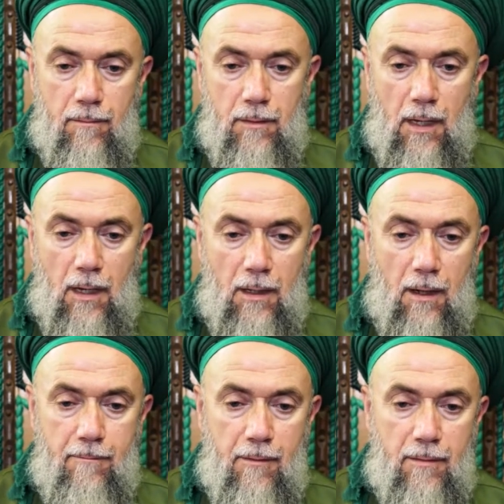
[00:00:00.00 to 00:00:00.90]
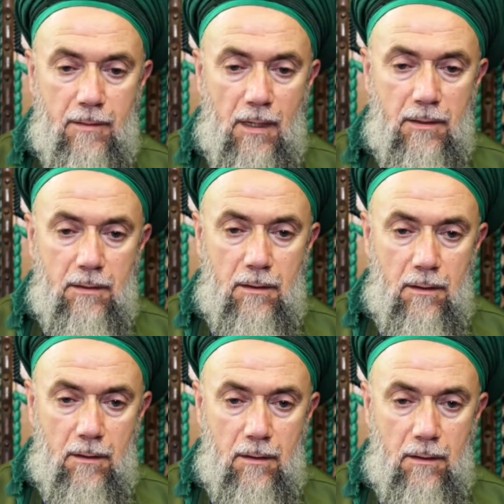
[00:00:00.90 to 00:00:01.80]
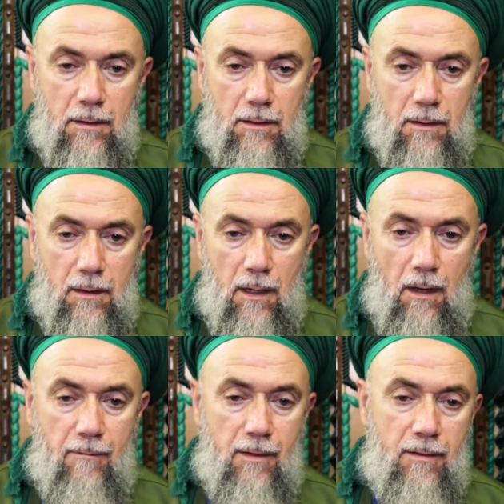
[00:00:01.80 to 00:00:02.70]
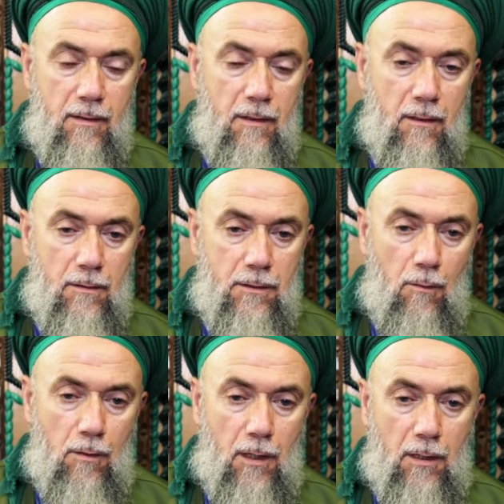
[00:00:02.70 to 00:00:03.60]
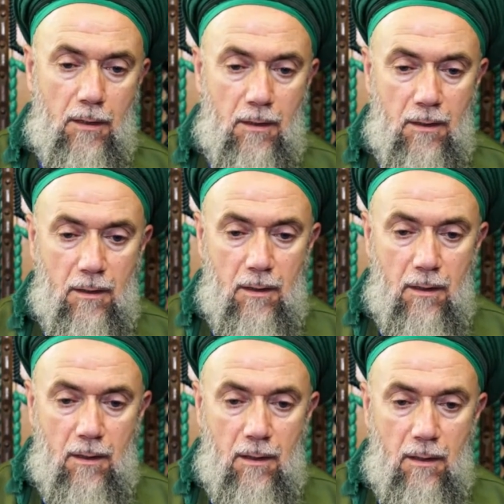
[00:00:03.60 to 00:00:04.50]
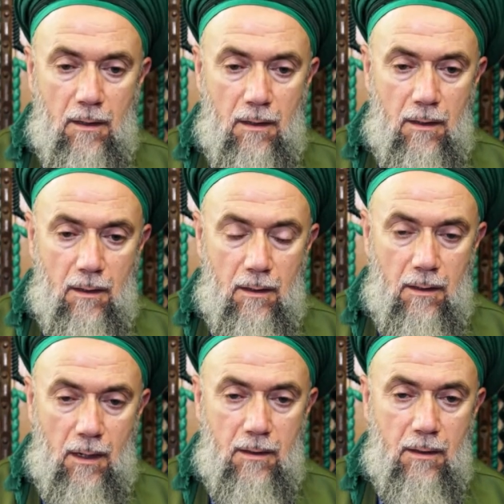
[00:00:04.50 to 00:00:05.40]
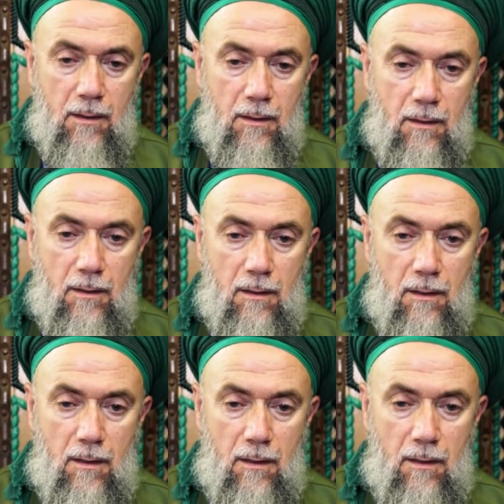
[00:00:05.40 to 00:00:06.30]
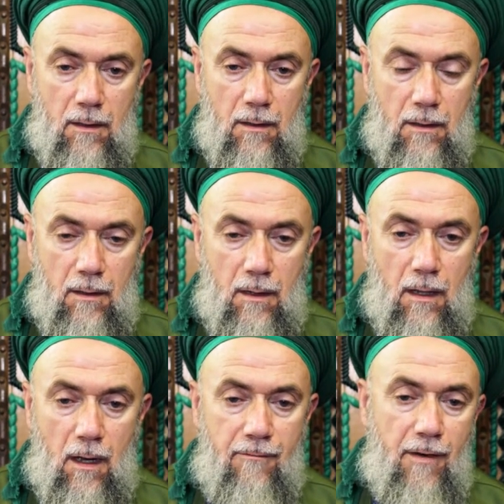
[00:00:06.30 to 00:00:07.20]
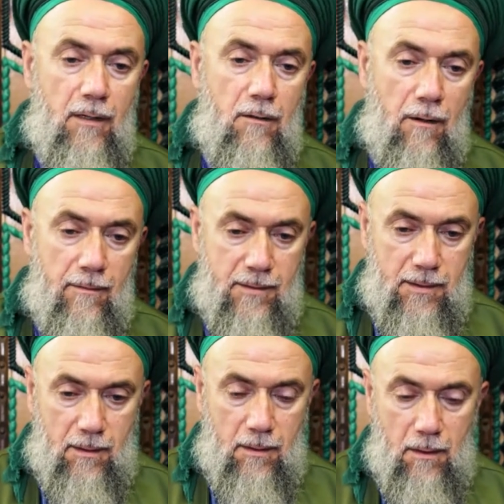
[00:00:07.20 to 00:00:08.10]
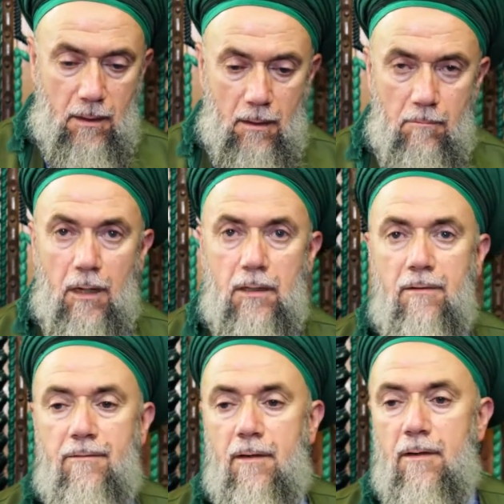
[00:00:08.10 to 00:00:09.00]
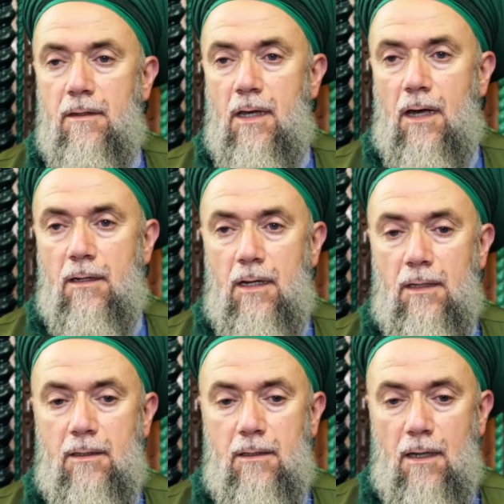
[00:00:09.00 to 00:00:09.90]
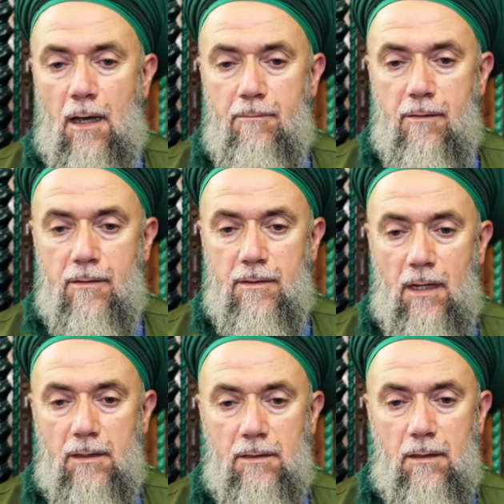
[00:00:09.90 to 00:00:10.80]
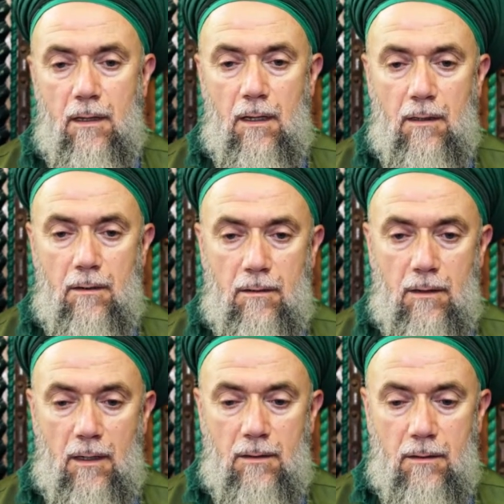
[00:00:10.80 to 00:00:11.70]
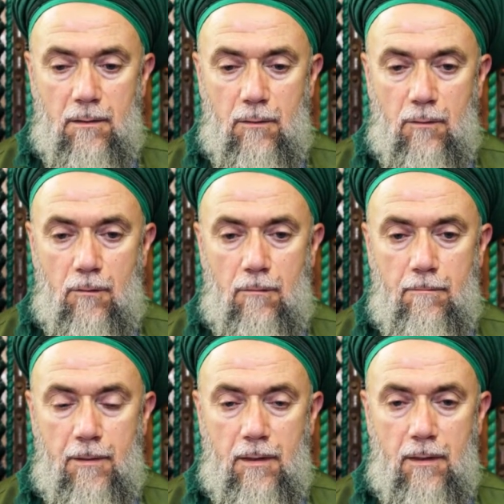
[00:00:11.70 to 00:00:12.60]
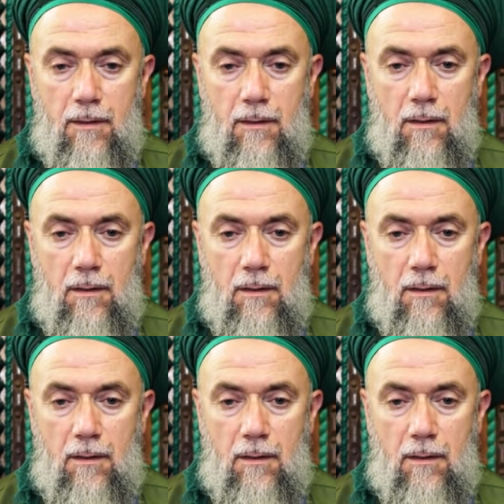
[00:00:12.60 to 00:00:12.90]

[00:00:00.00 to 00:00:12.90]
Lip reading: They are happy with us, everything is okay. Nothing affect us. But if they are not happy with us, then you will be